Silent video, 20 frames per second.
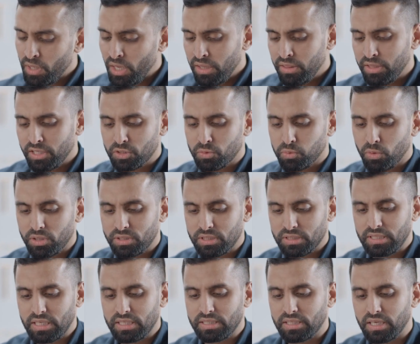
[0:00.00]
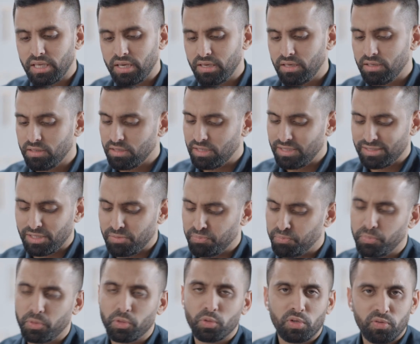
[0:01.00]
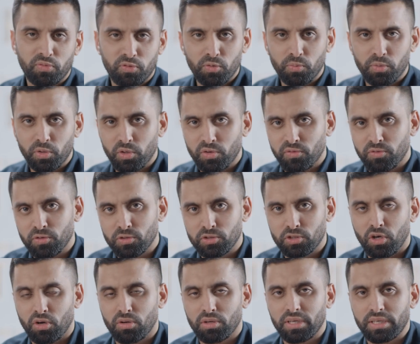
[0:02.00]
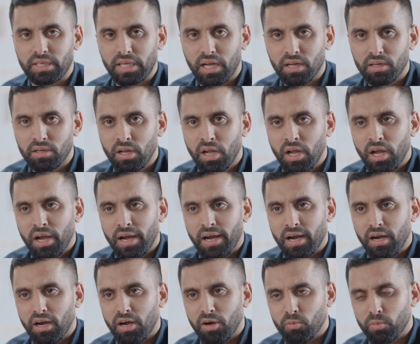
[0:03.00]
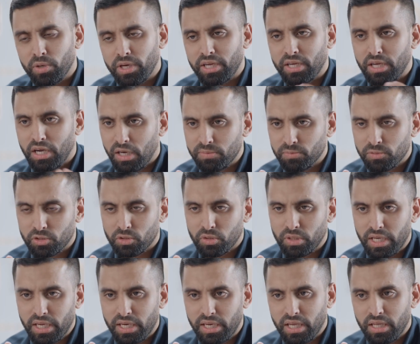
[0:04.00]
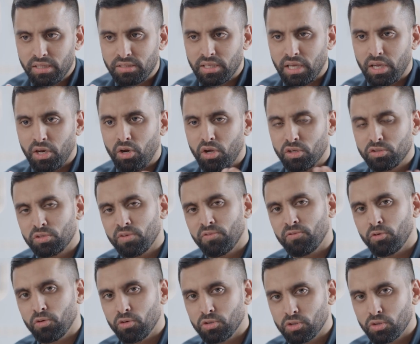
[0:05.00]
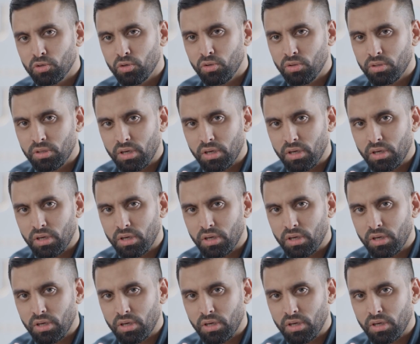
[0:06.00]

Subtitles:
This watch, as I said, is a beautiful, beautiful chocolate dial. When it comes to DayDates and lots of rose gold